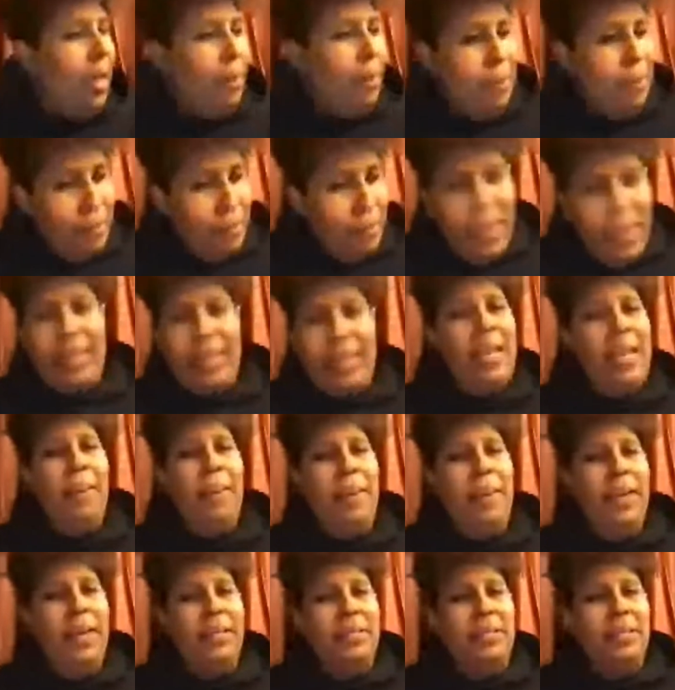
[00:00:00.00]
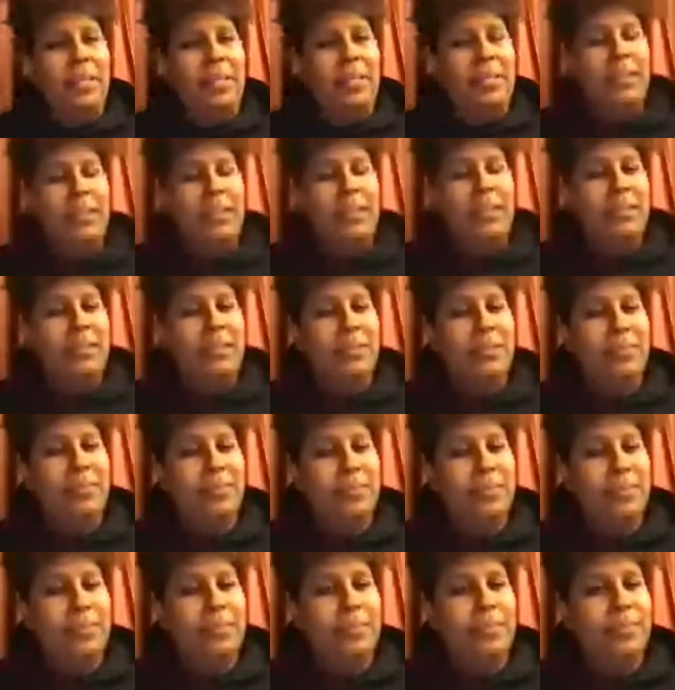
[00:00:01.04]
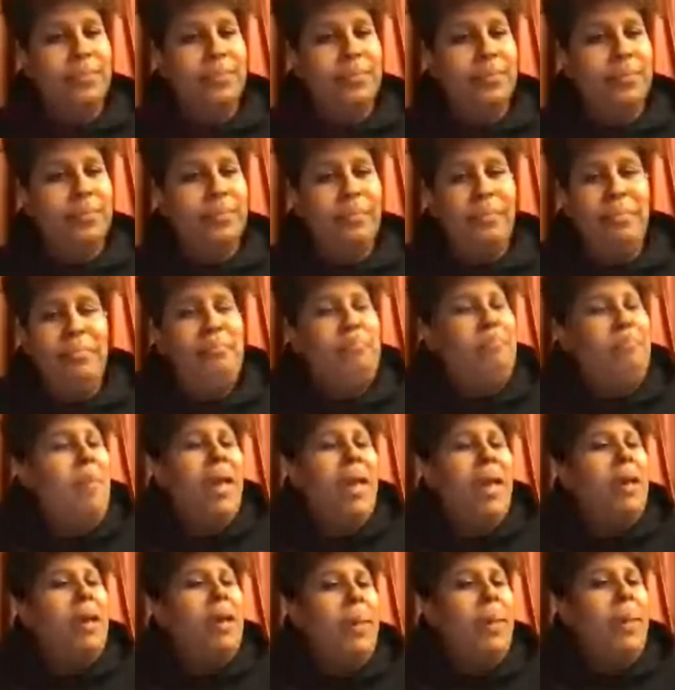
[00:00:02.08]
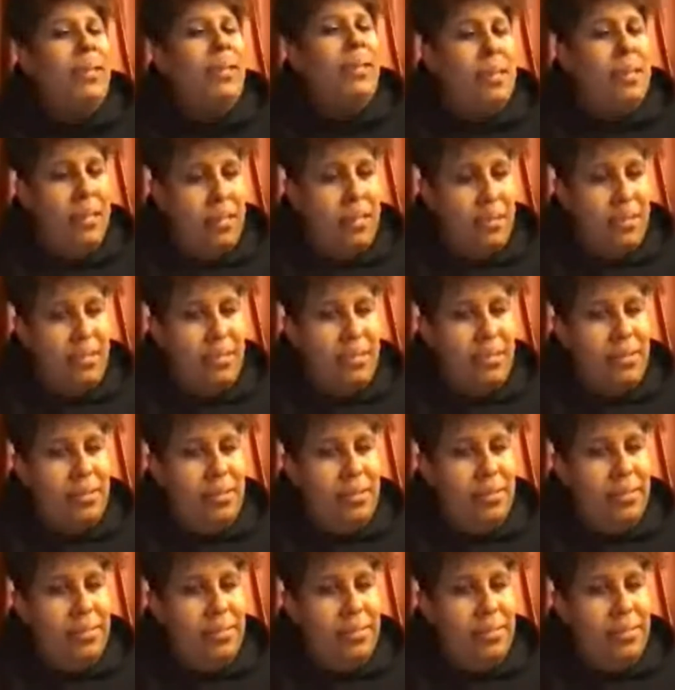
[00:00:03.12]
Make that make sense. Make it make sense.